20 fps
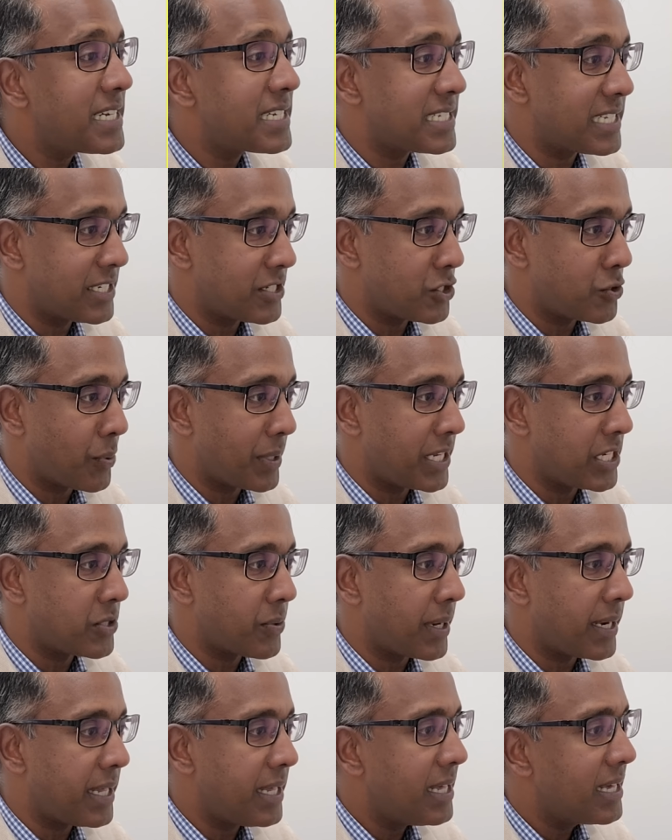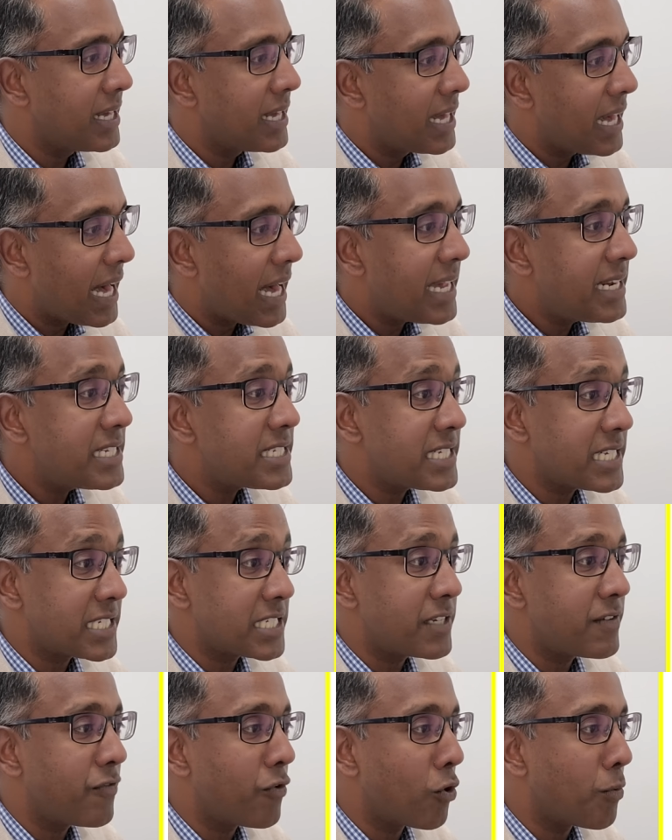since 2020 and
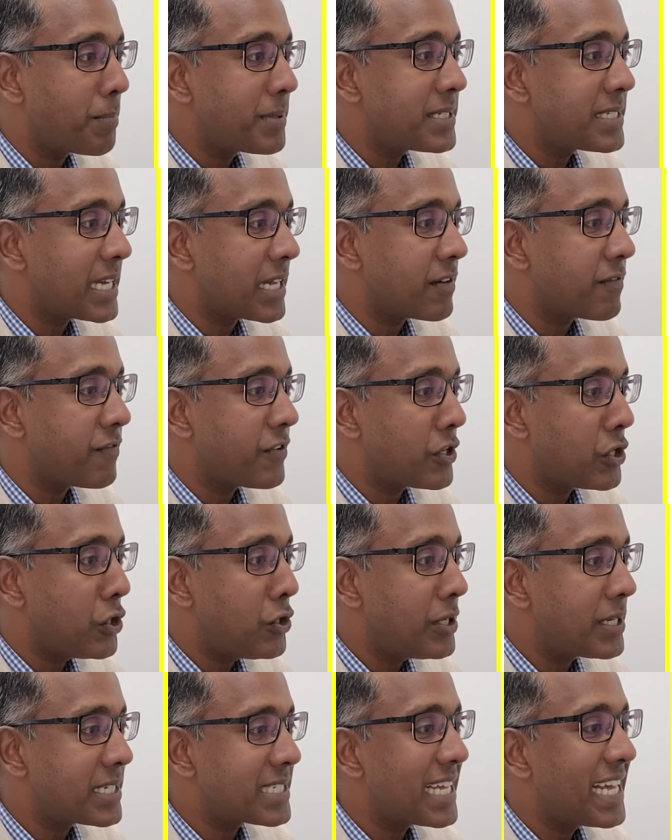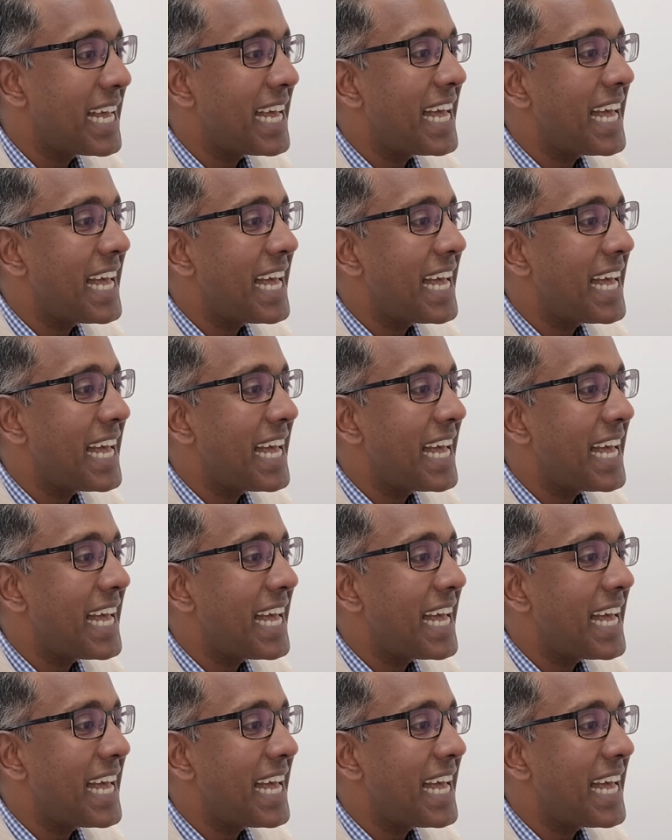64% for units.